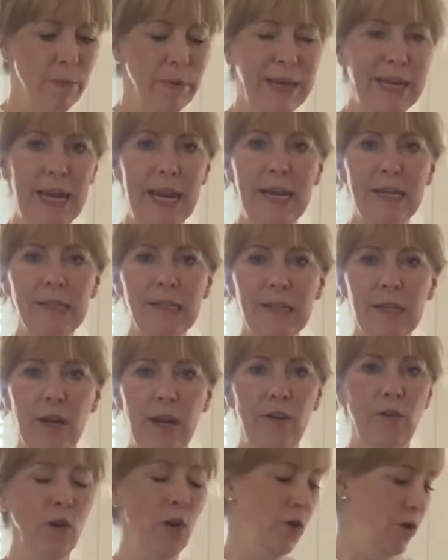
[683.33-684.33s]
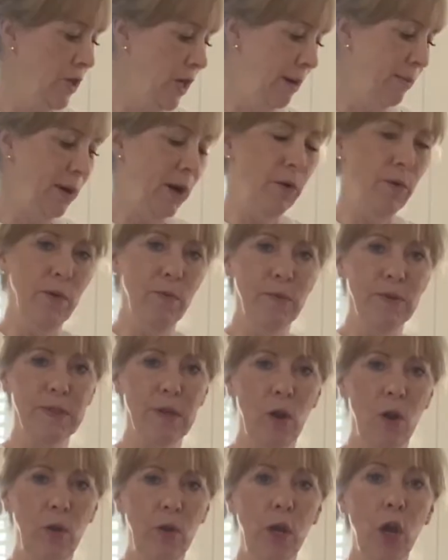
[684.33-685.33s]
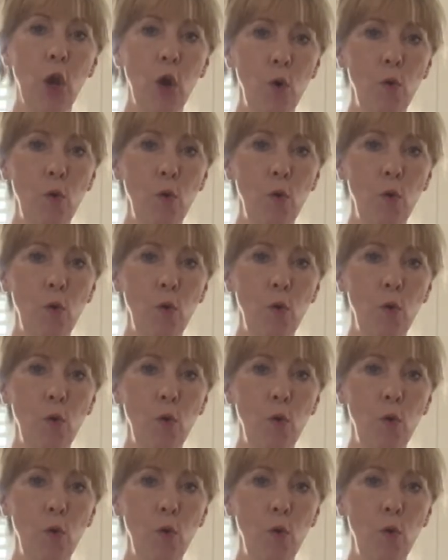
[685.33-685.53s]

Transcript: cast iron a long time ago, that was called a hoe